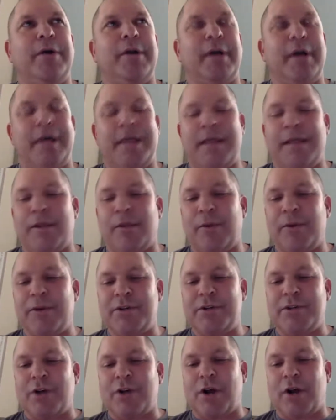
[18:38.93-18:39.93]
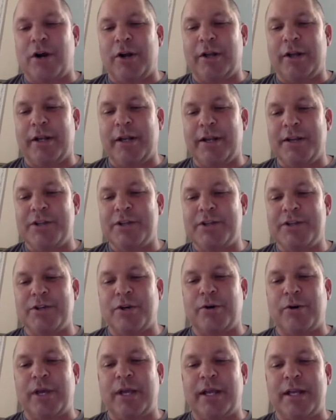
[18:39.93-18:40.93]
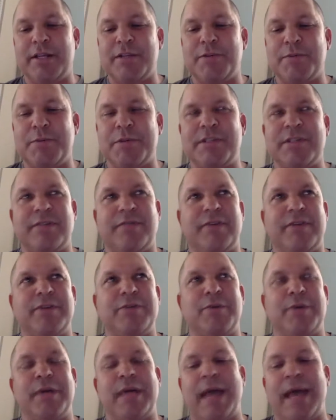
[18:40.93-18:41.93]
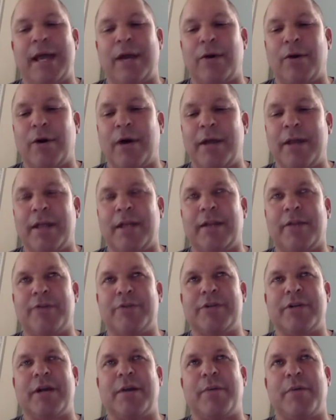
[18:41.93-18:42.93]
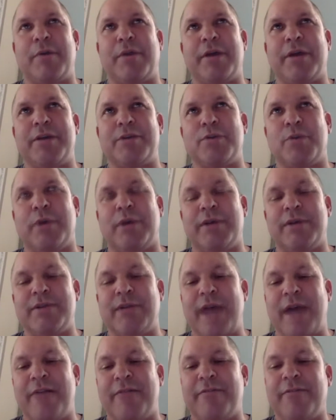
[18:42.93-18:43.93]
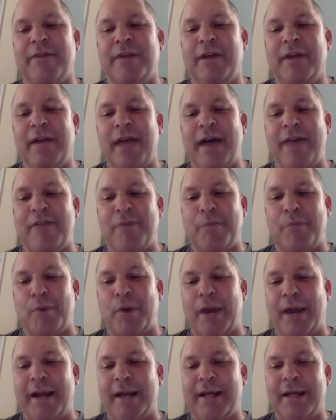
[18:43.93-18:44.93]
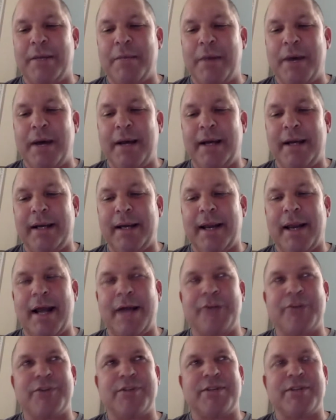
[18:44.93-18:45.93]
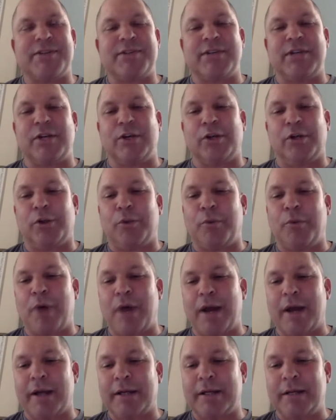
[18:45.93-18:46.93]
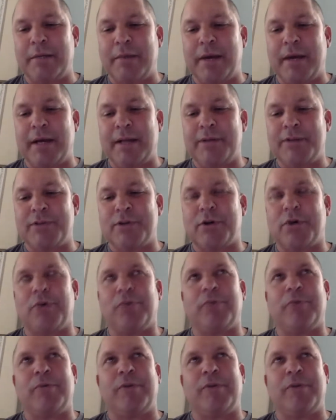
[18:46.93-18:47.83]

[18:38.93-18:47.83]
I think the riches are in the niches. So getting specific to a category, I think there's a couple things. One is have a brand in mind and not just a singular product in mind. So